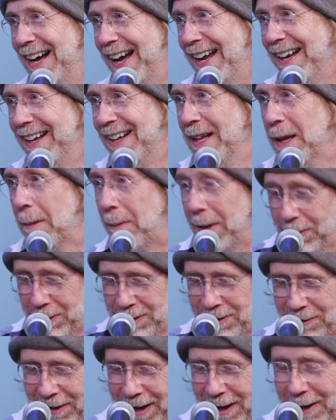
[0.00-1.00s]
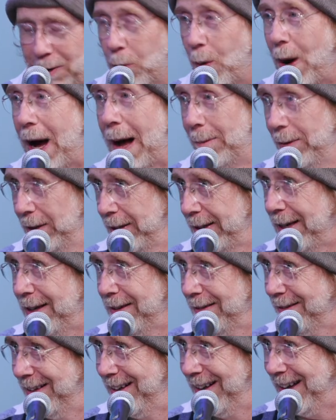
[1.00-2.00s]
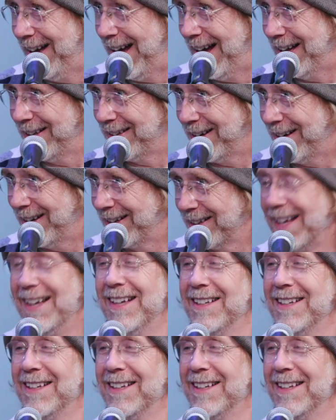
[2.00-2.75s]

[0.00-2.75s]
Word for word: on, but it was a very wobbly hot dog.